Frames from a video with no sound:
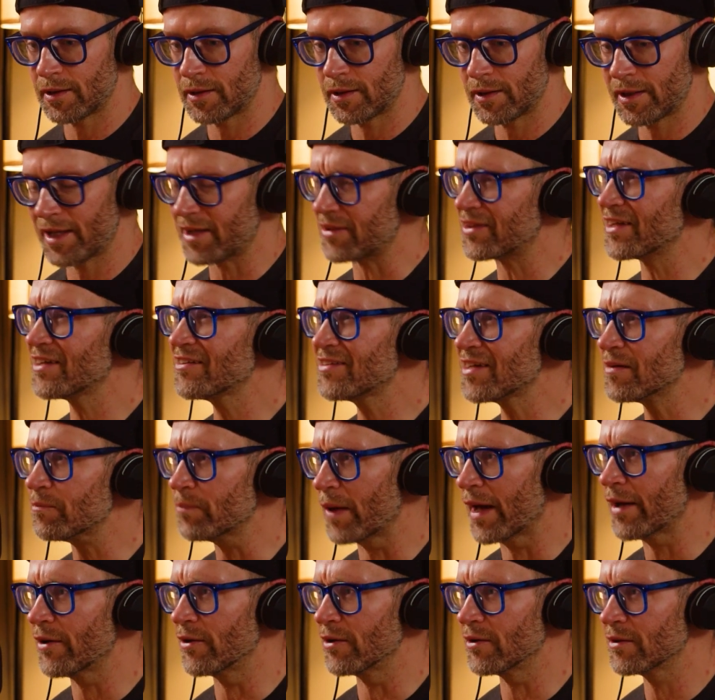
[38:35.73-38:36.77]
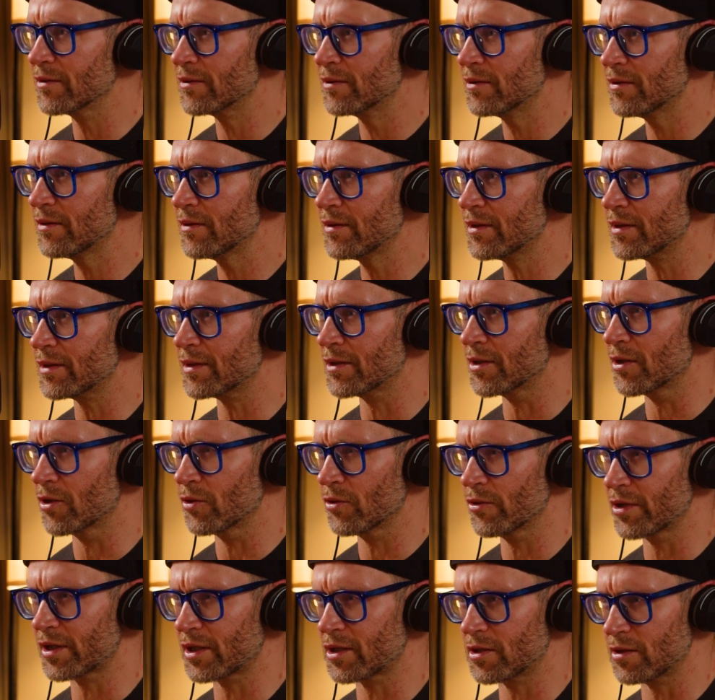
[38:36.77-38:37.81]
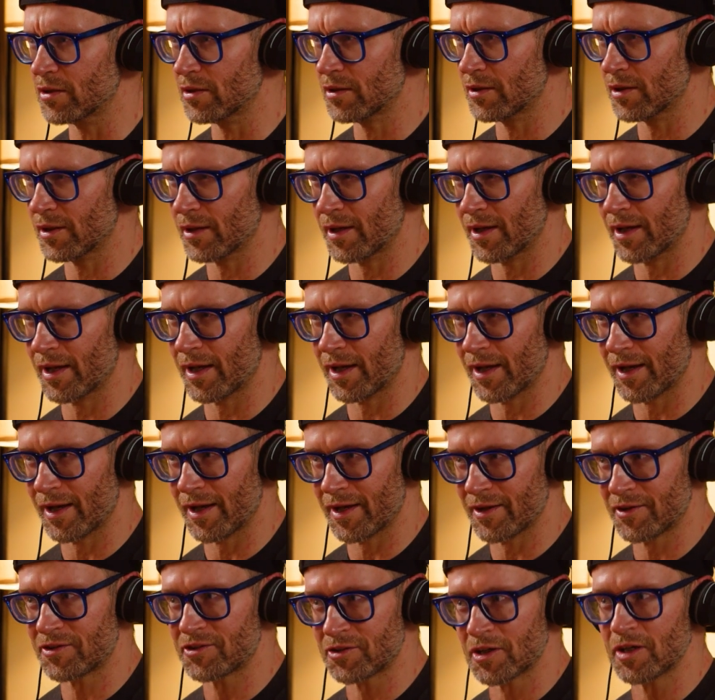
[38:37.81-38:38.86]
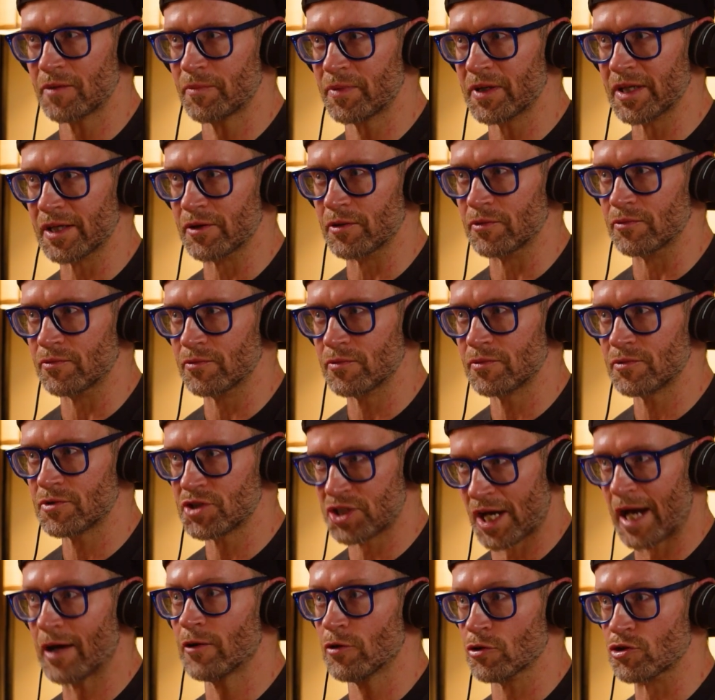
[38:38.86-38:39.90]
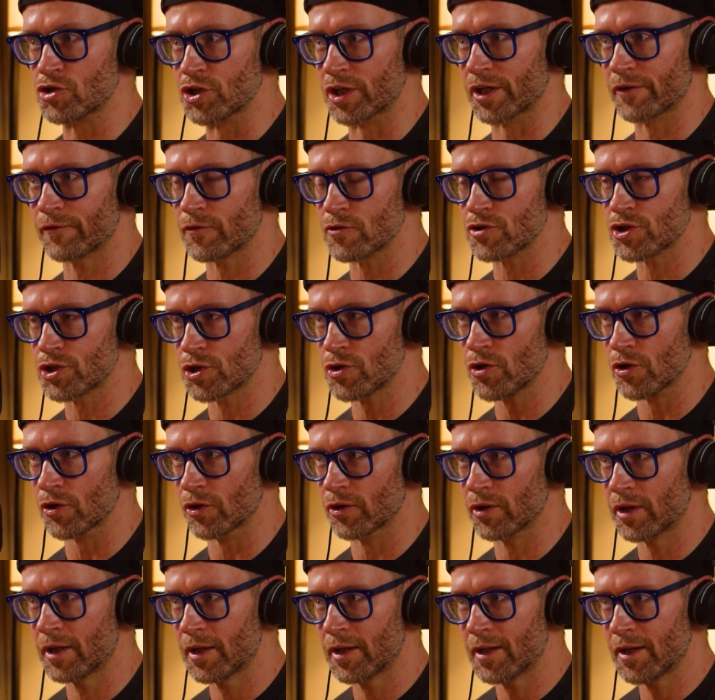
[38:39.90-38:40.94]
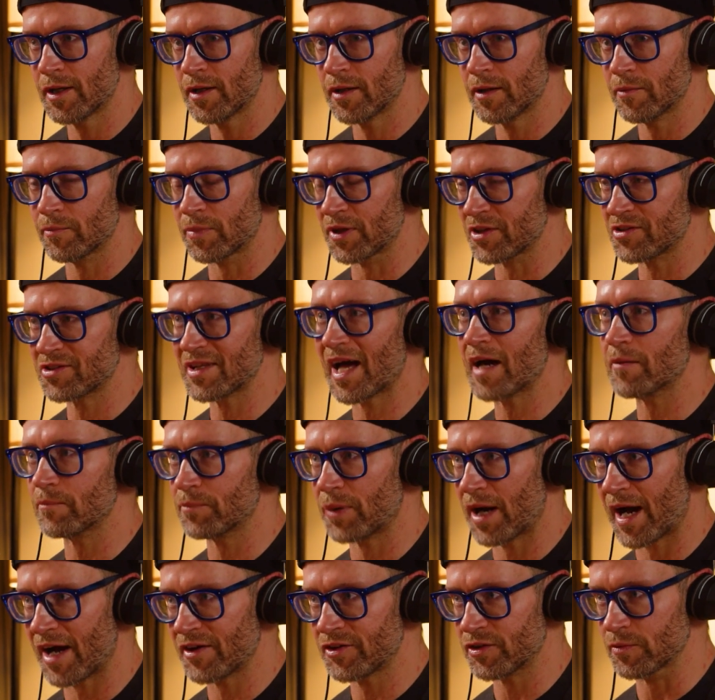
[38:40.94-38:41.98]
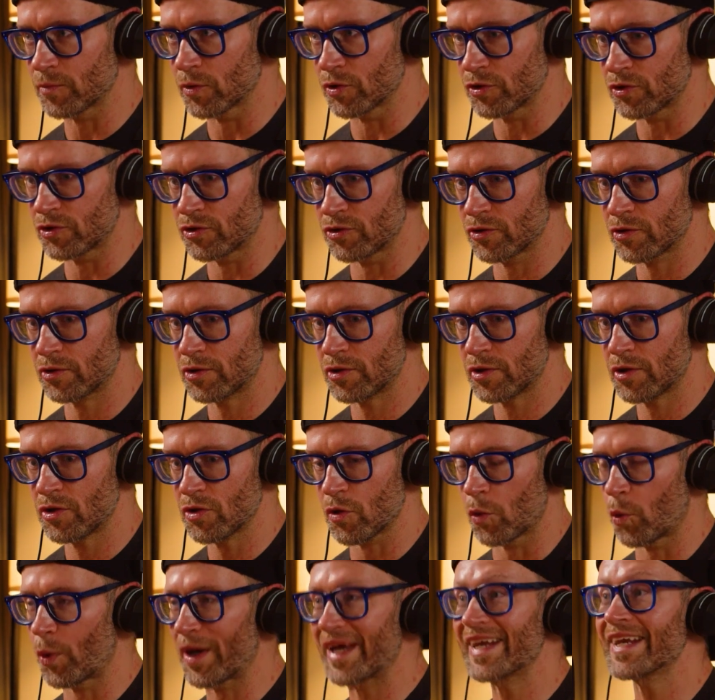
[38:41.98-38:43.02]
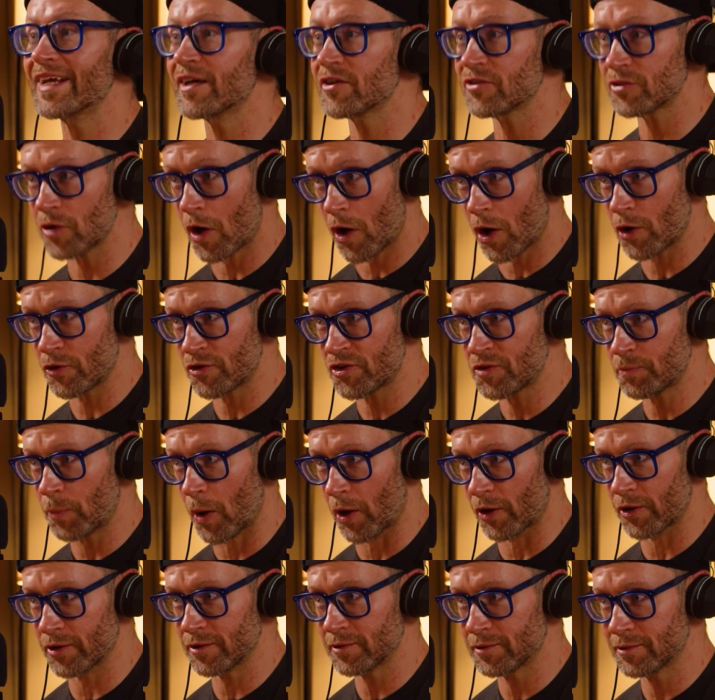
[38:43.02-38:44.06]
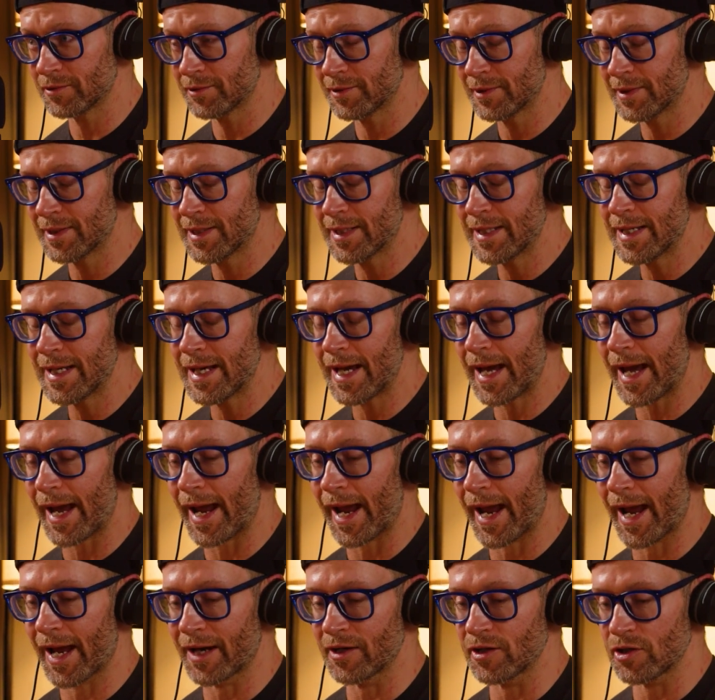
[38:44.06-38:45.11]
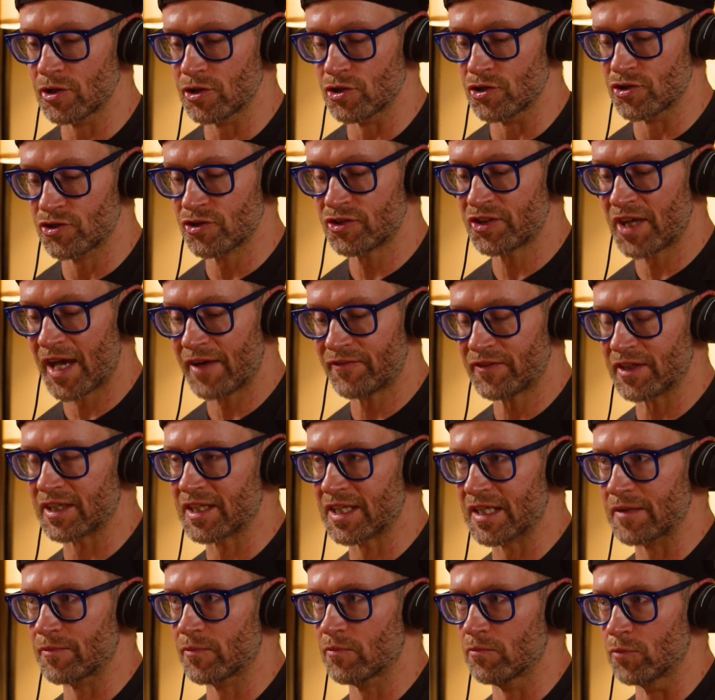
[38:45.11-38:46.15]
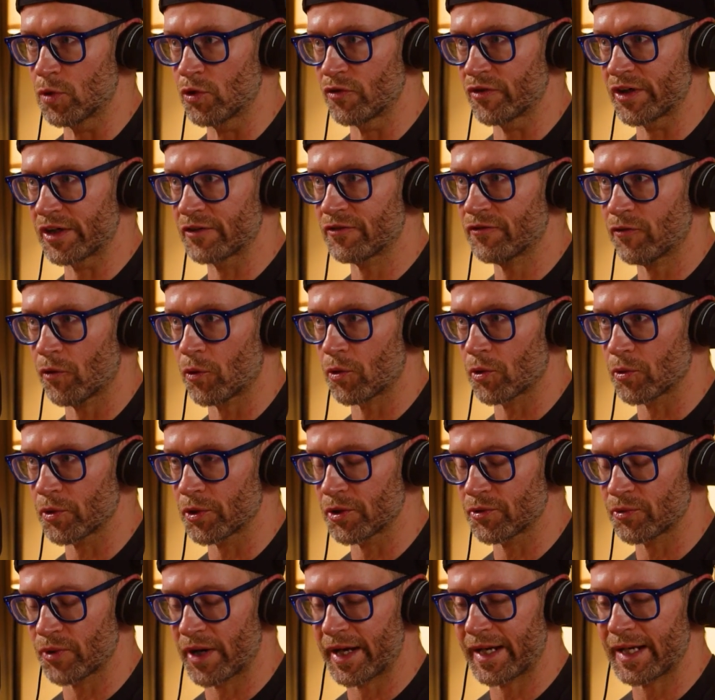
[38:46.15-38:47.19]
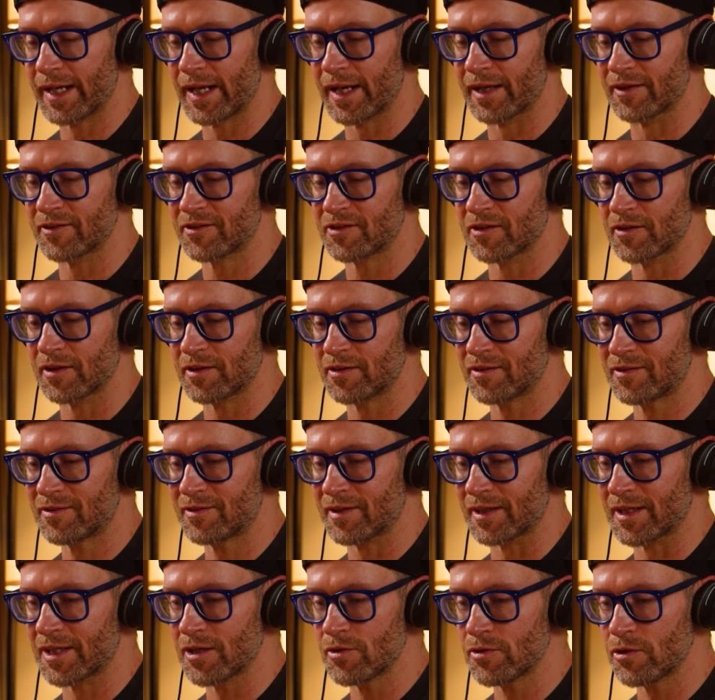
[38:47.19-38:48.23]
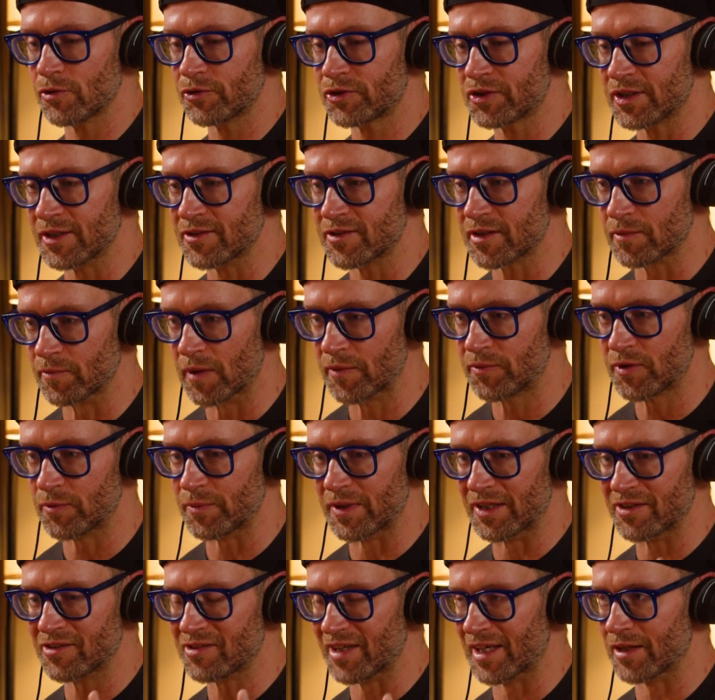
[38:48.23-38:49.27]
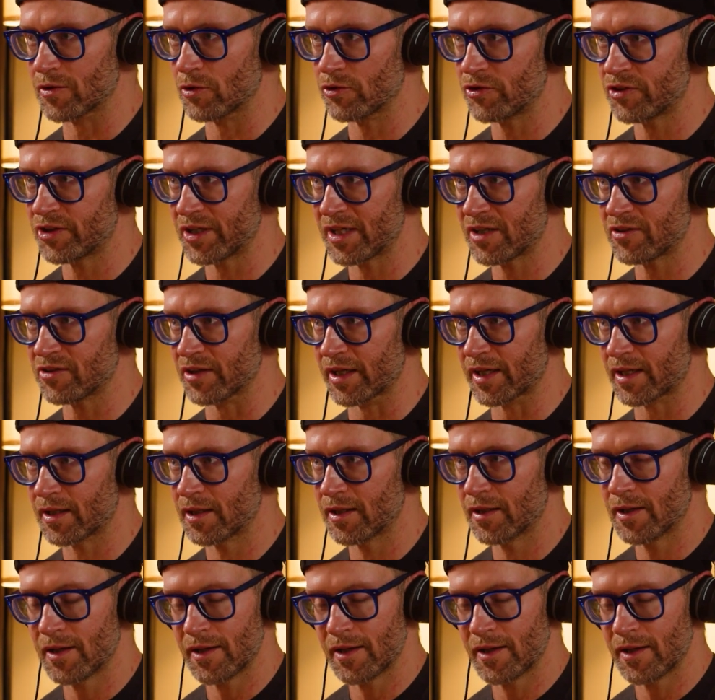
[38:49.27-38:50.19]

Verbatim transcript: hey, things get better. You know, like it's going to be challenging for sure, but it's not impossible. The waiting is the hardest part and you just have to keep moving forward, right? And to to hear those kids come up to me and say those things, like